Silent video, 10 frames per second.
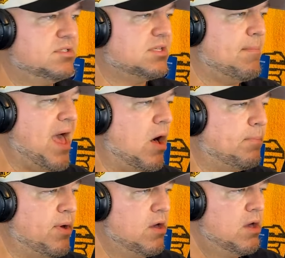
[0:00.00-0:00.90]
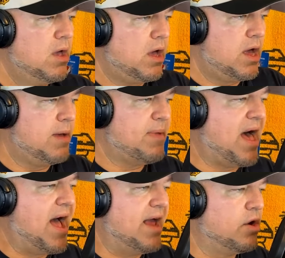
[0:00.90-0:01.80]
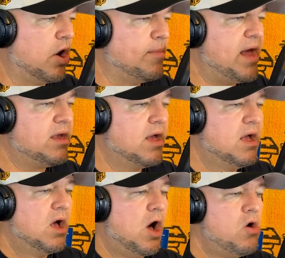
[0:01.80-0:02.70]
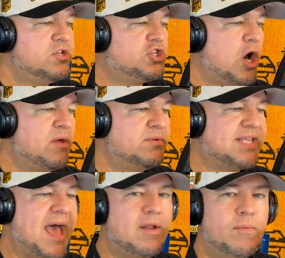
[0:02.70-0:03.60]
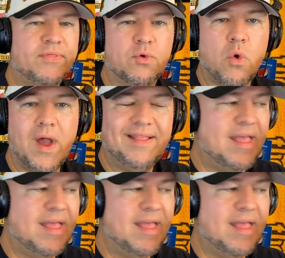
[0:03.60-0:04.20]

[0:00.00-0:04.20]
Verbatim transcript: some help uh, behind Herbig. Ogunjobi was added with the groin